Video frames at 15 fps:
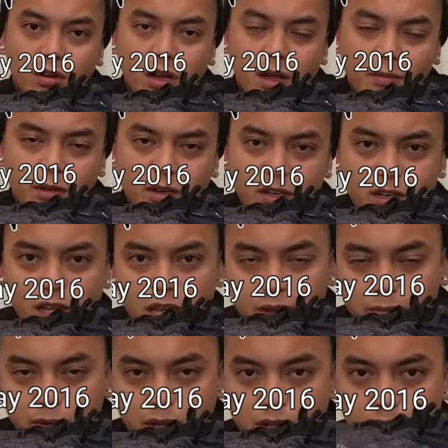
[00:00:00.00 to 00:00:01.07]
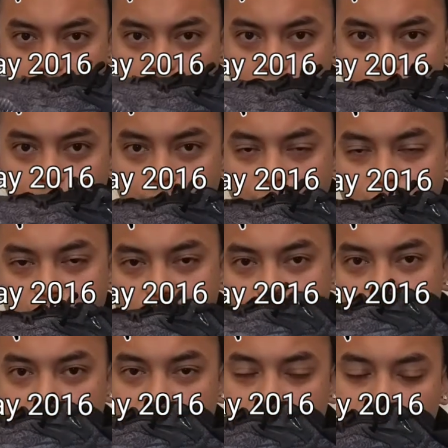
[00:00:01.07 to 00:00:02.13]
I'm gonna name it
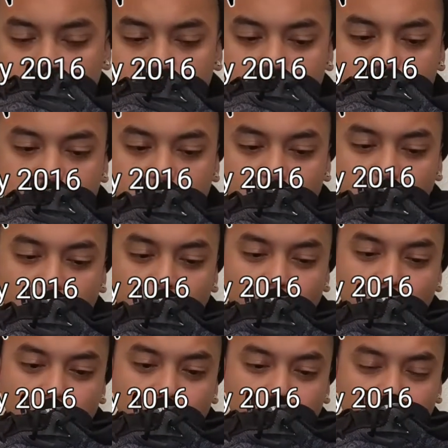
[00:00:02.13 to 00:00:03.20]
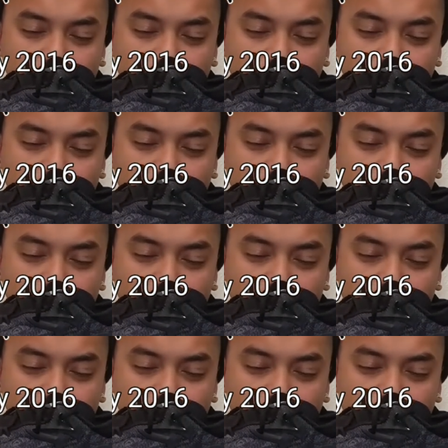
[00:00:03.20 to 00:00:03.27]
Shades and Sole